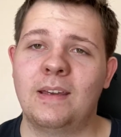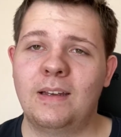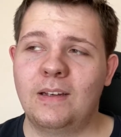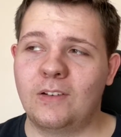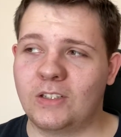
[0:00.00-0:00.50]

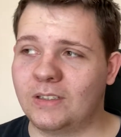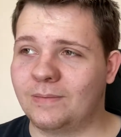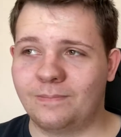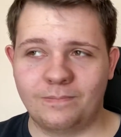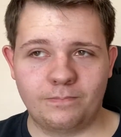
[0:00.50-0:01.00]
which is
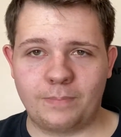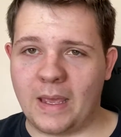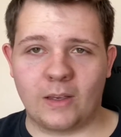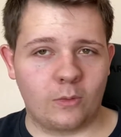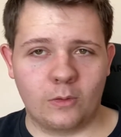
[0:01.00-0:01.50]

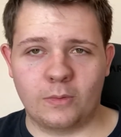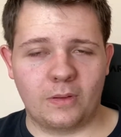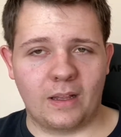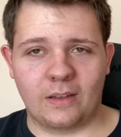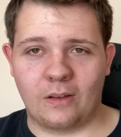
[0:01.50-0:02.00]
back with
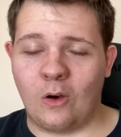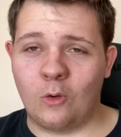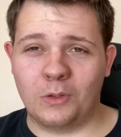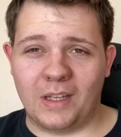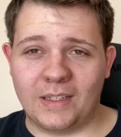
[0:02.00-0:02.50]

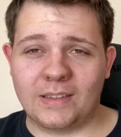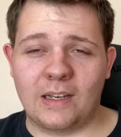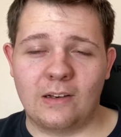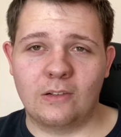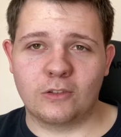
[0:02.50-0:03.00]
old
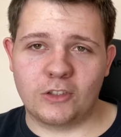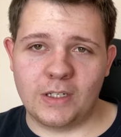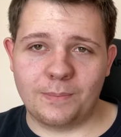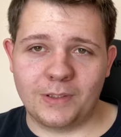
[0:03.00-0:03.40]
Intel chips